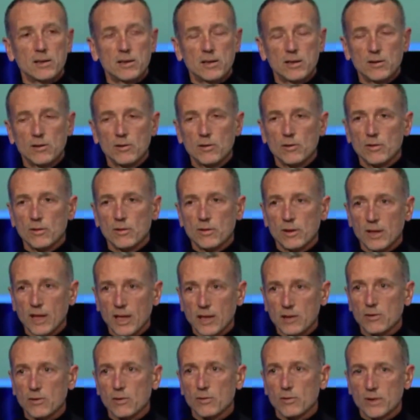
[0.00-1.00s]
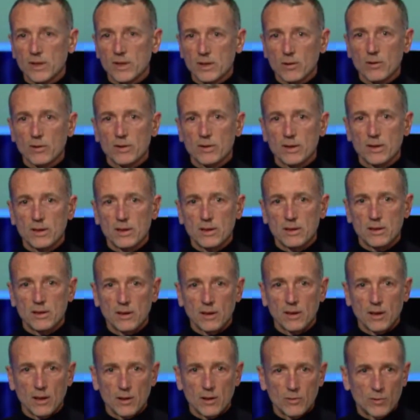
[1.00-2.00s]
and to the natural
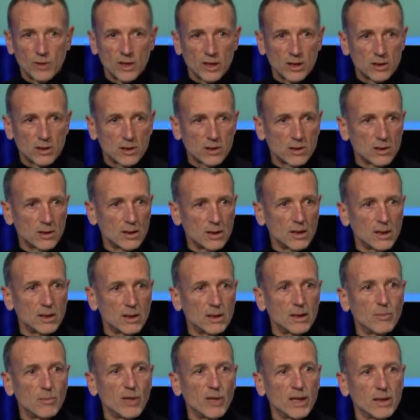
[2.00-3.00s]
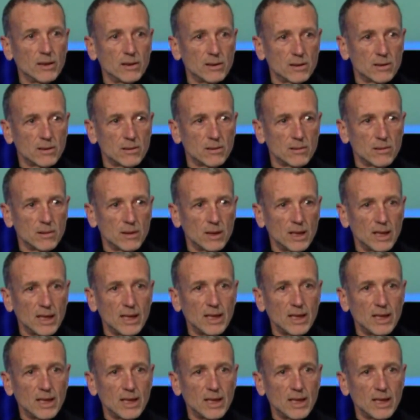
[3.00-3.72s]
resources on which it depends.